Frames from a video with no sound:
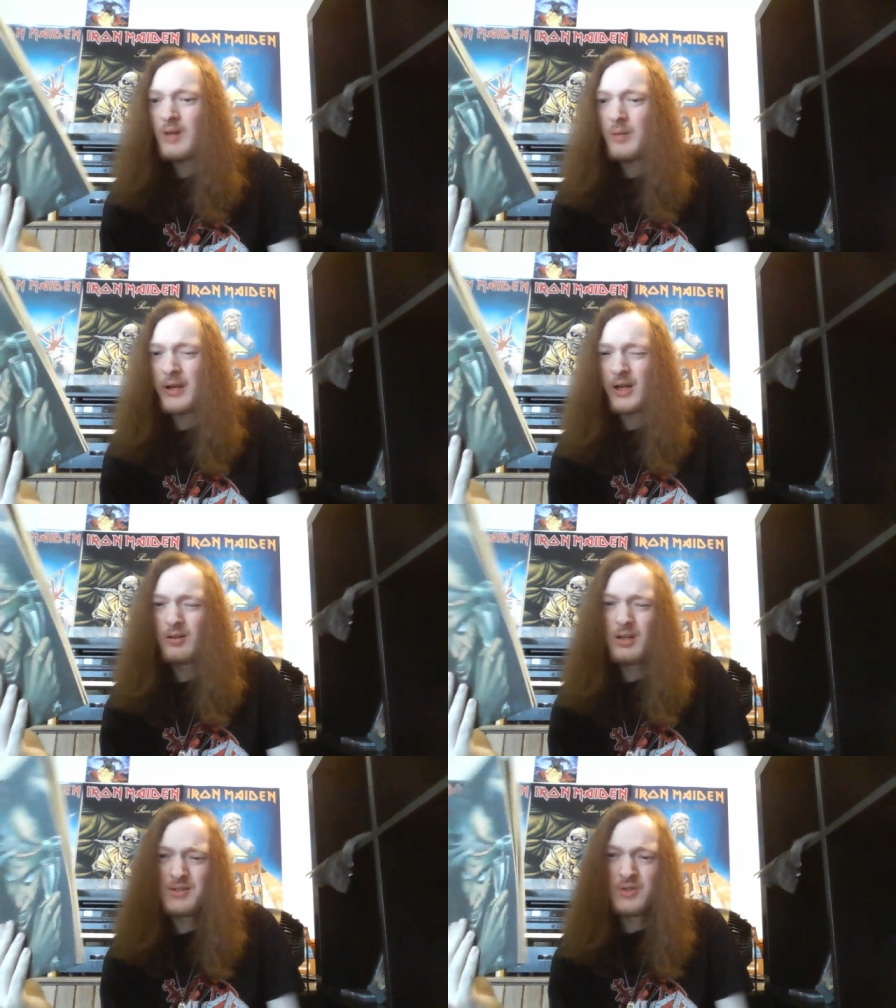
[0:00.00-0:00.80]

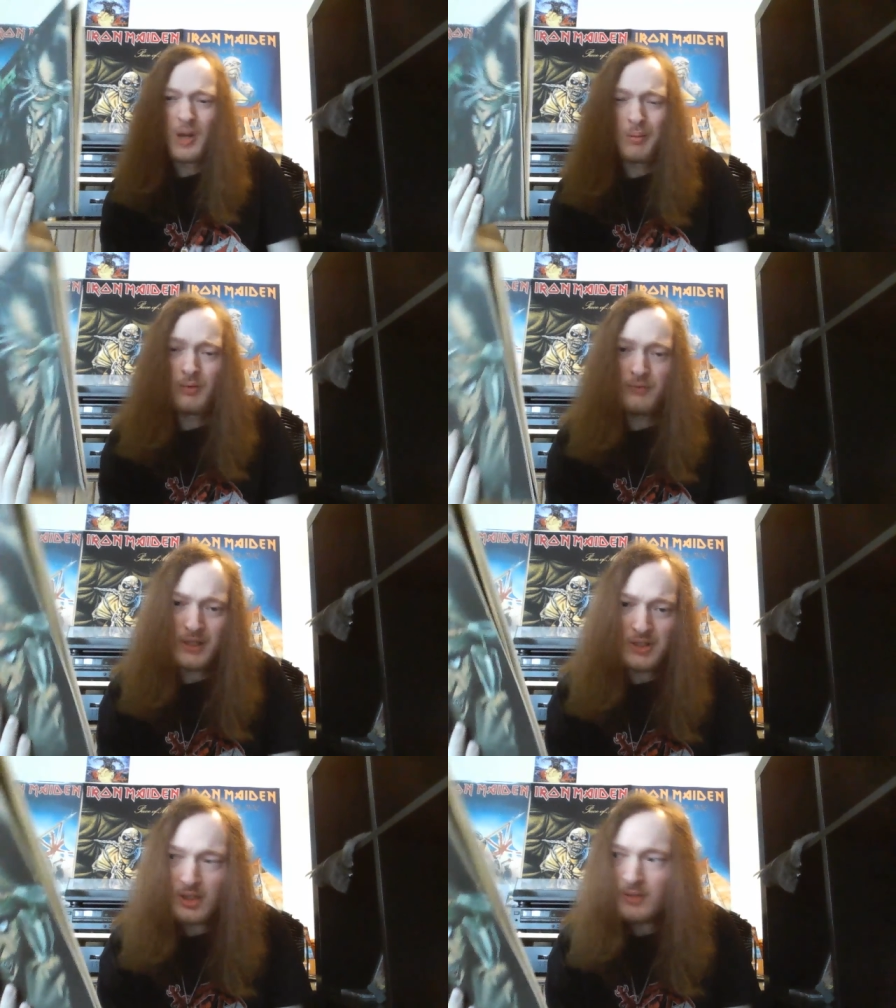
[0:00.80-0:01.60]
apparently is a double
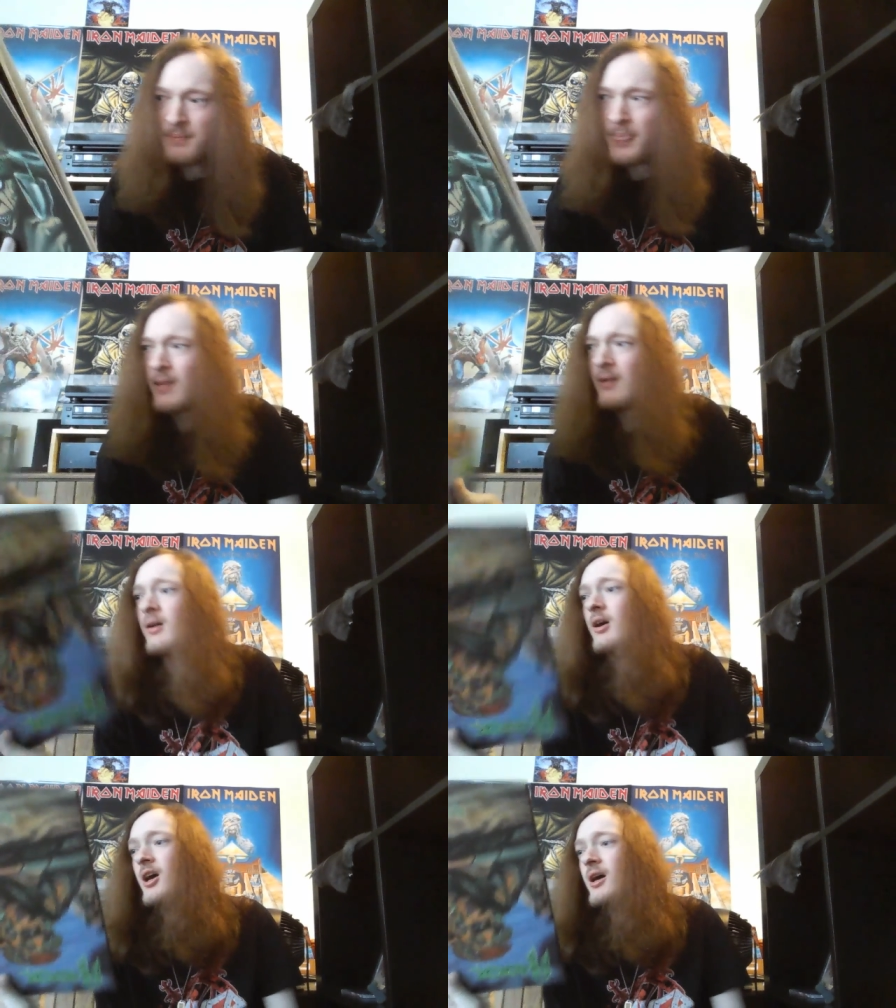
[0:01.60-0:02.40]
feature.
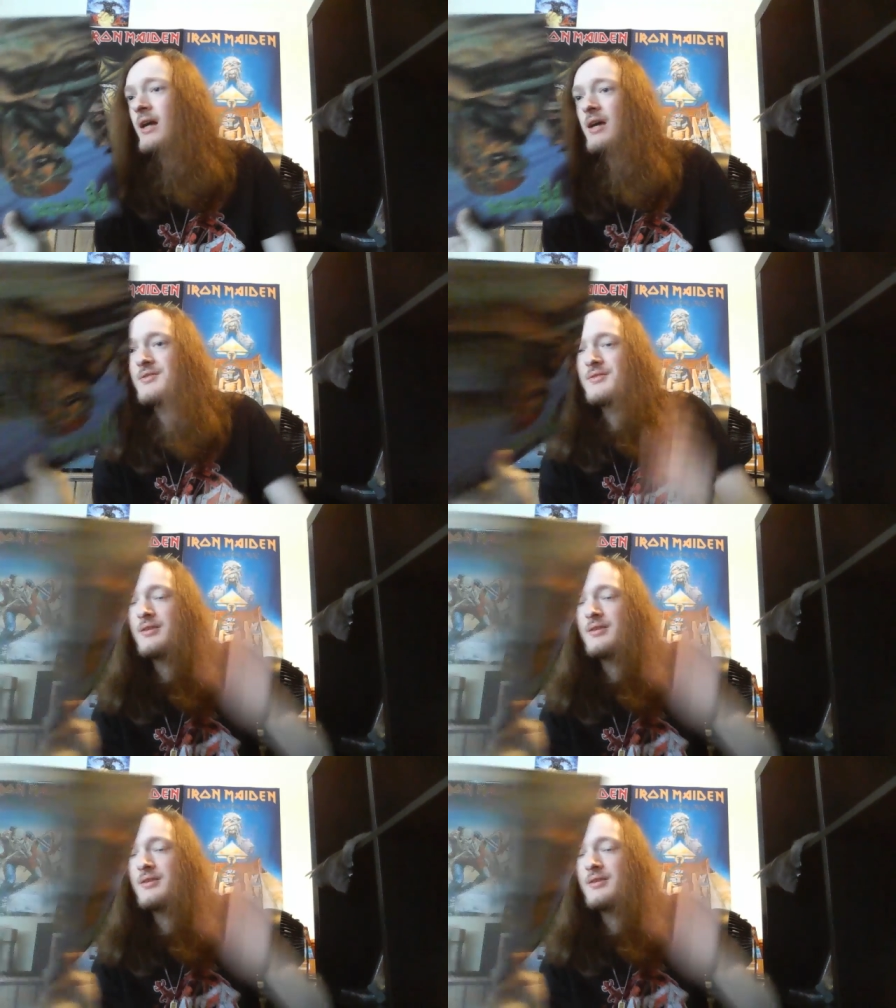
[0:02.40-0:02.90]
Uh, it has